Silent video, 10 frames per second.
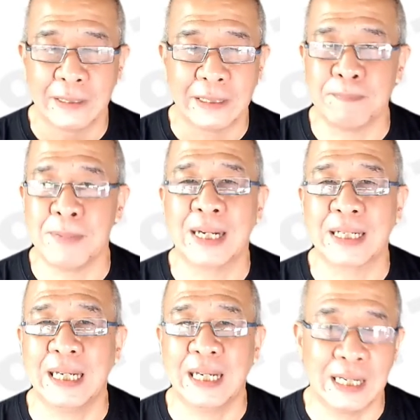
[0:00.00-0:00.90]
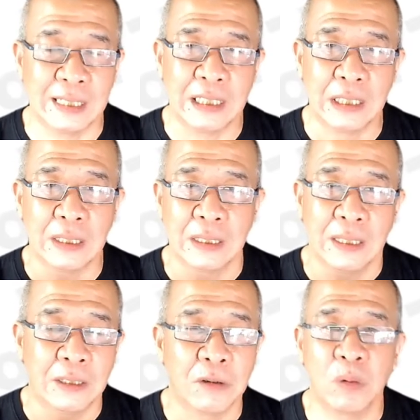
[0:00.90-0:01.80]
the market and
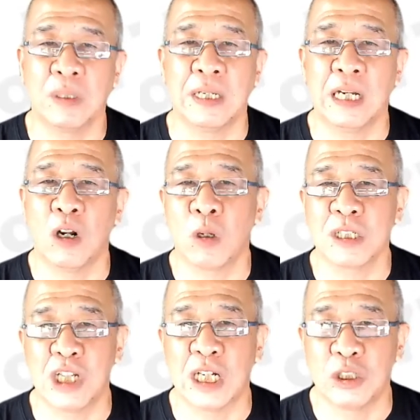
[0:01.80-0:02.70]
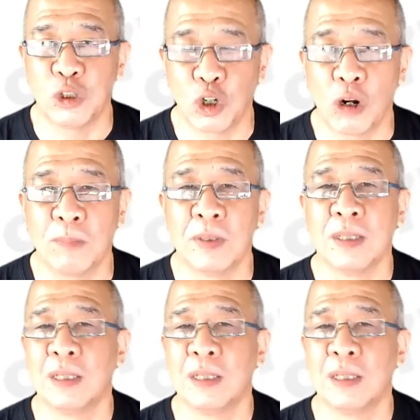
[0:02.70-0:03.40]
they lost their job?